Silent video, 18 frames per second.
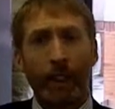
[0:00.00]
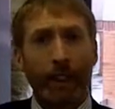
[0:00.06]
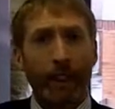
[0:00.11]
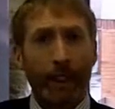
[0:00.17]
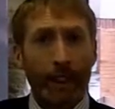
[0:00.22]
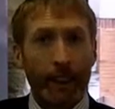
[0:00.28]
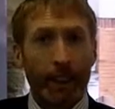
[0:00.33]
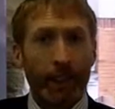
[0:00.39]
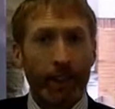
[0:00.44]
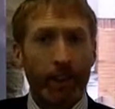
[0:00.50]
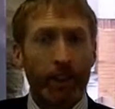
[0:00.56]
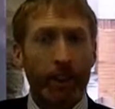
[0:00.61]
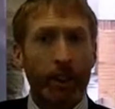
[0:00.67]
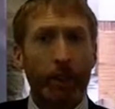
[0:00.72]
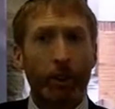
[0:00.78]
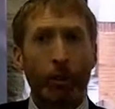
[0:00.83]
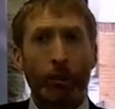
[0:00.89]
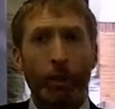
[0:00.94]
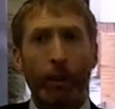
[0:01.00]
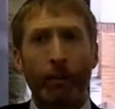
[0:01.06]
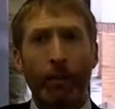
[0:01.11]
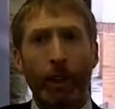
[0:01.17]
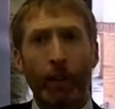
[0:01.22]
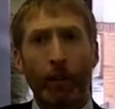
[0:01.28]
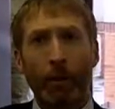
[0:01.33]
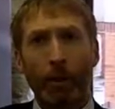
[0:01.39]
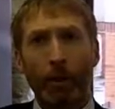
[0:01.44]
a judge who may
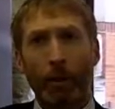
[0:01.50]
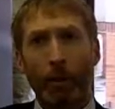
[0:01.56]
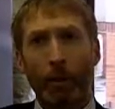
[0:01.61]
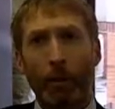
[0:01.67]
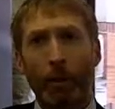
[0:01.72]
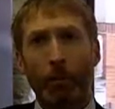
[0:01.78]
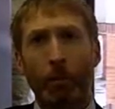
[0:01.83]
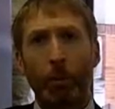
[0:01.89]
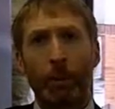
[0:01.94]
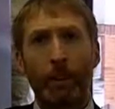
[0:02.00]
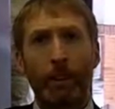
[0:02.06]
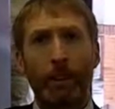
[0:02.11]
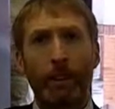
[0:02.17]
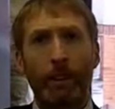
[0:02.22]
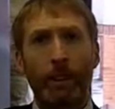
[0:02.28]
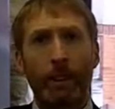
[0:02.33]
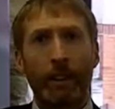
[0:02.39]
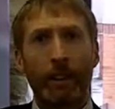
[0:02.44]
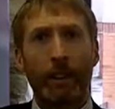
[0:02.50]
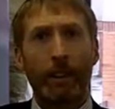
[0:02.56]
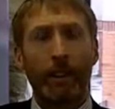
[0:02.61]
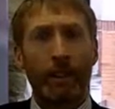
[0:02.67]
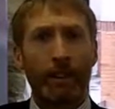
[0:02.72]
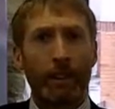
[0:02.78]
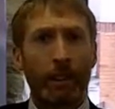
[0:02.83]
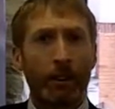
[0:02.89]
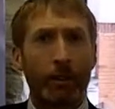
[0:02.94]
very well come up with a
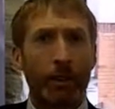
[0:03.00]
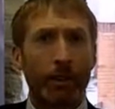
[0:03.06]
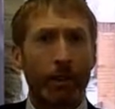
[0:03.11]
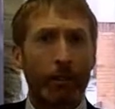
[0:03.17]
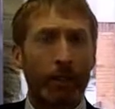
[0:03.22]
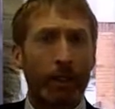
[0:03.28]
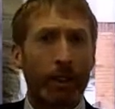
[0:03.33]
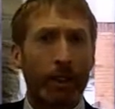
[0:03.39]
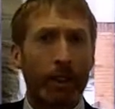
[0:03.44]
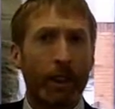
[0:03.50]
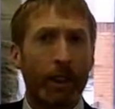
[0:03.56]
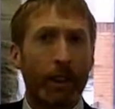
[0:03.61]
solution which